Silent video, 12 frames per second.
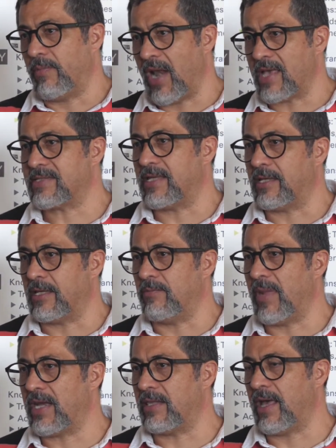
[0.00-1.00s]
plastic
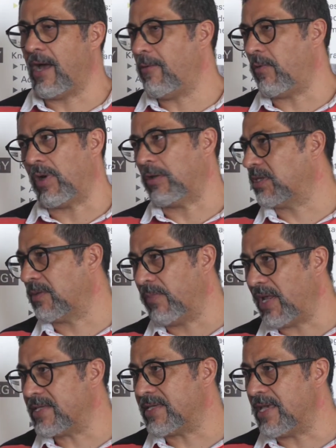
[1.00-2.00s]
in Mérida or in other
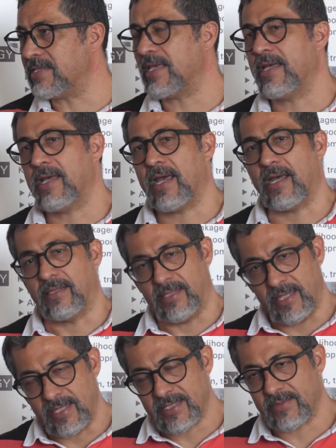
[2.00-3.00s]
places, and
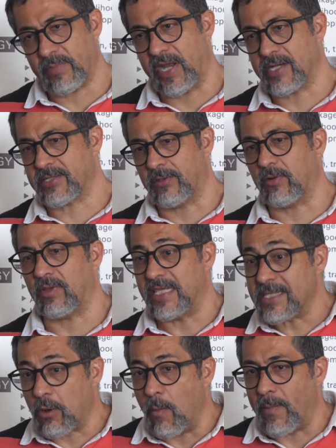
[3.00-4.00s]
this person or
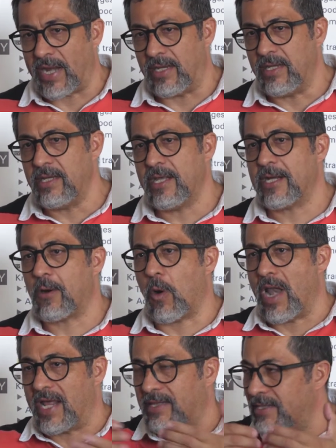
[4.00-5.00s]
this company
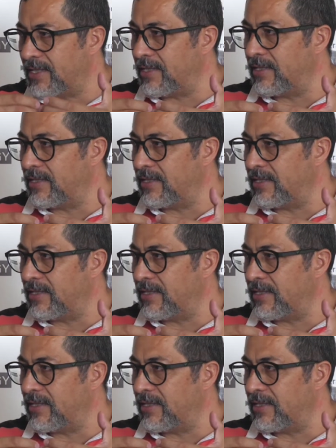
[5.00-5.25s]
collect